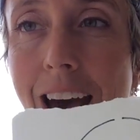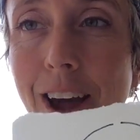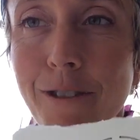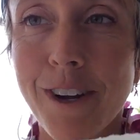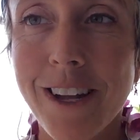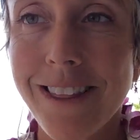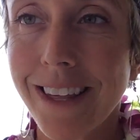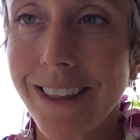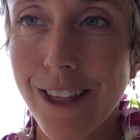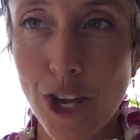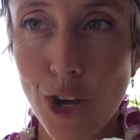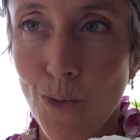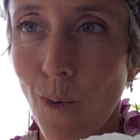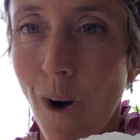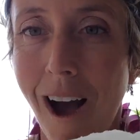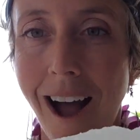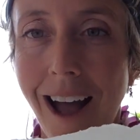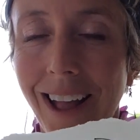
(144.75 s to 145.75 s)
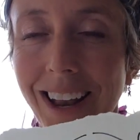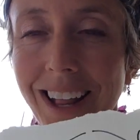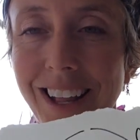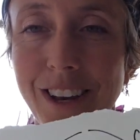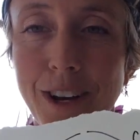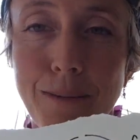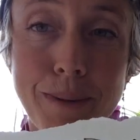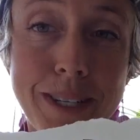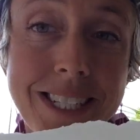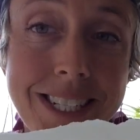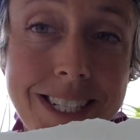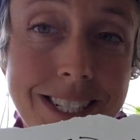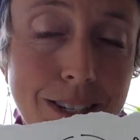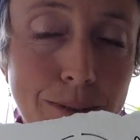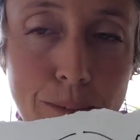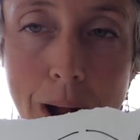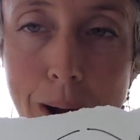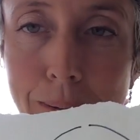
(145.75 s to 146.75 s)
everything that you want in your
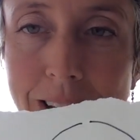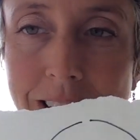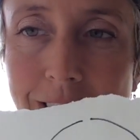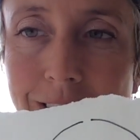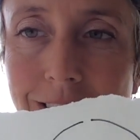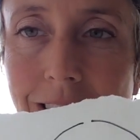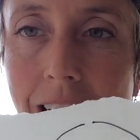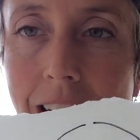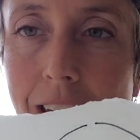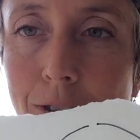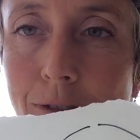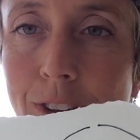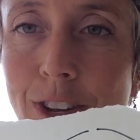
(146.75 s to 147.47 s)
business and probably in your life.